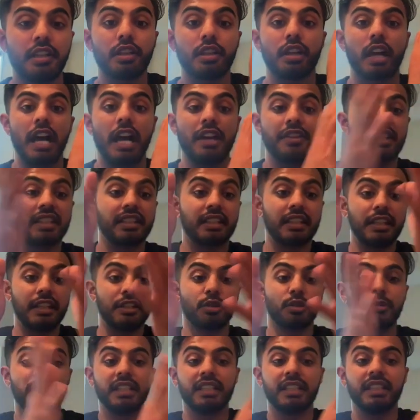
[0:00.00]
I think
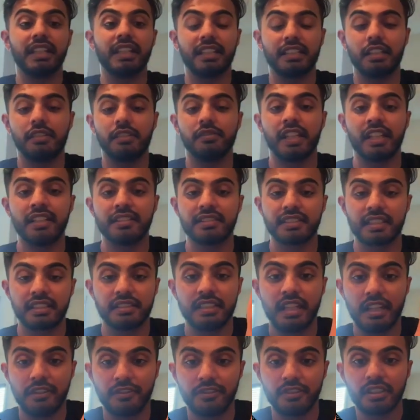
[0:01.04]
intermediate and advanced can
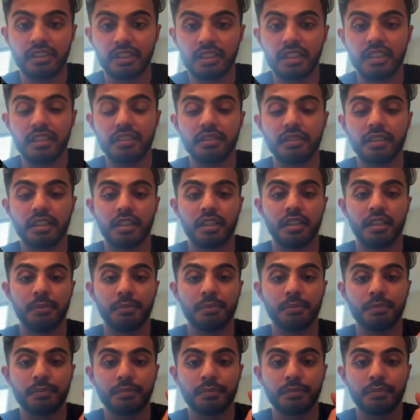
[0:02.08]
definitely
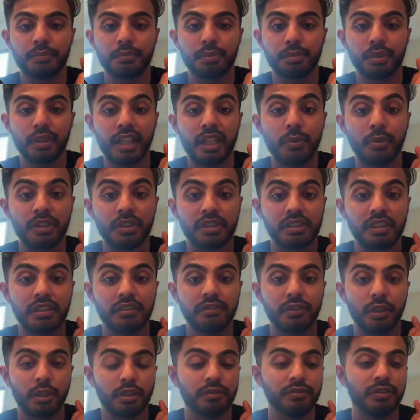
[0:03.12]
um, play with the
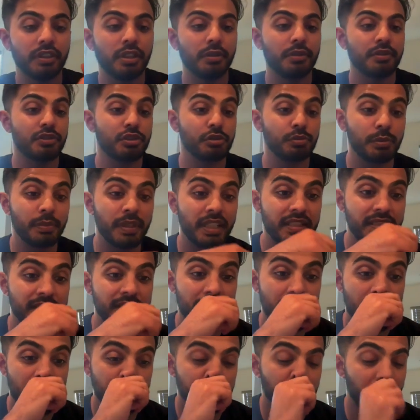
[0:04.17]
Flutterflow and Supabase
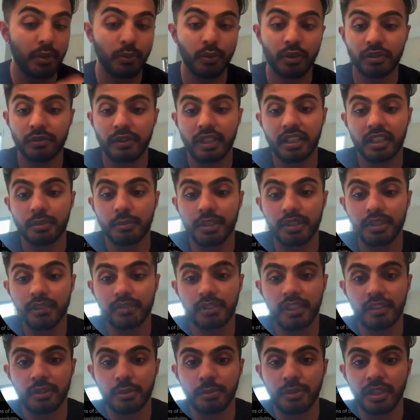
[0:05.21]
stack, but I wouldn't recommend it
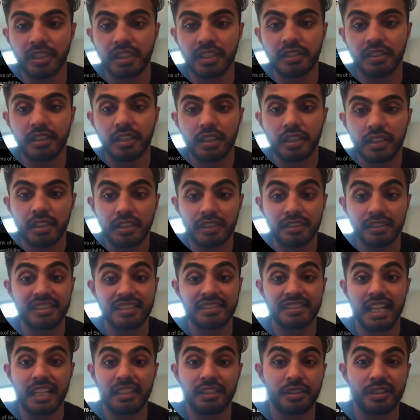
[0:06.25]
for everybody.
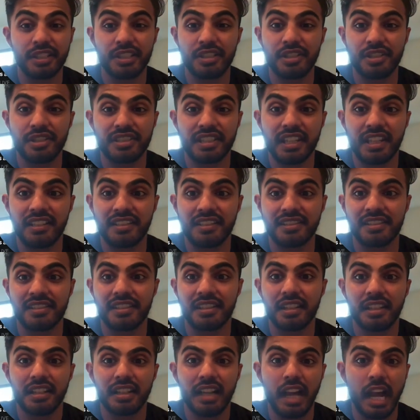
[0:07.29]
This guy literally just says,
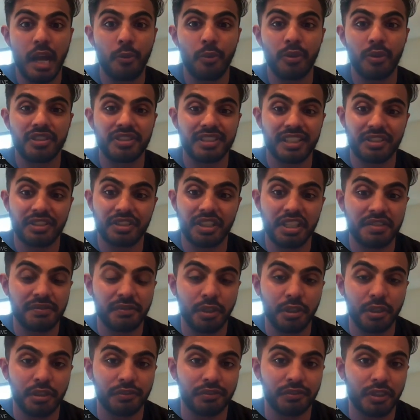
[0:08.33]
I wouldn't suggest
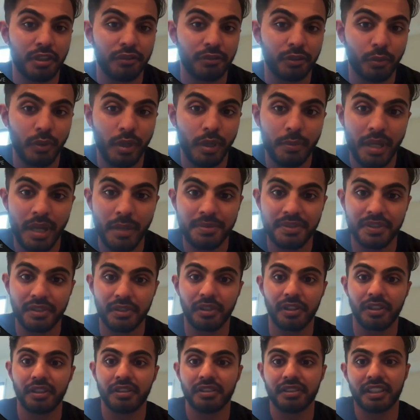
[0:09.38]
Flutterflow for web apps at
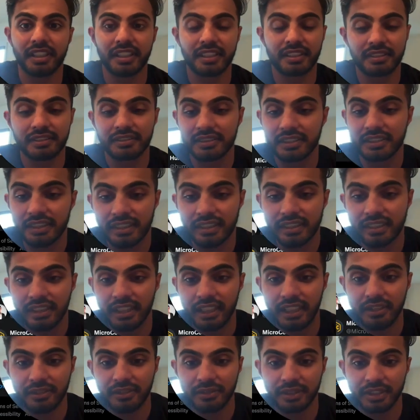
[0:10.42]
all. Like,
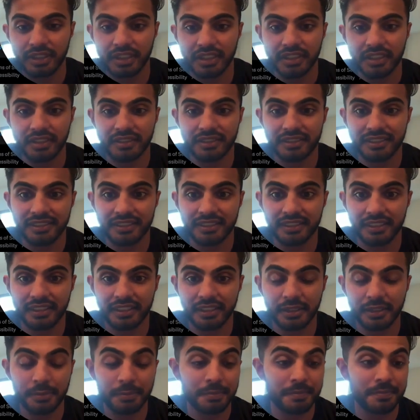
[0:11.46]
I don't really
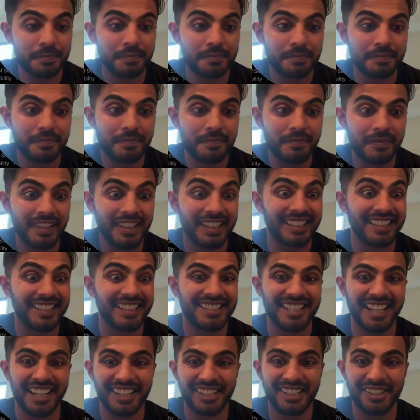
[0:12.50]
um, get
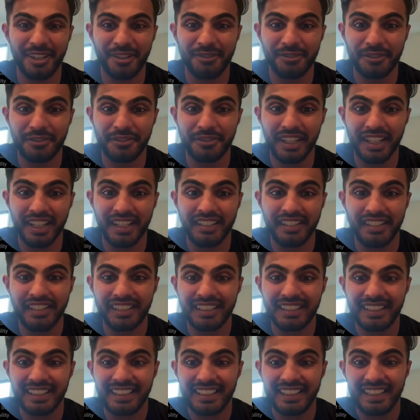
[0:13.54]
excited off of that.
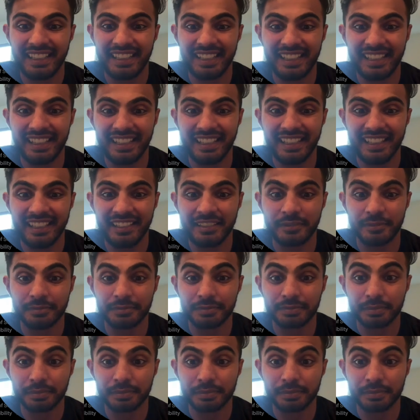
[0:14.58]
And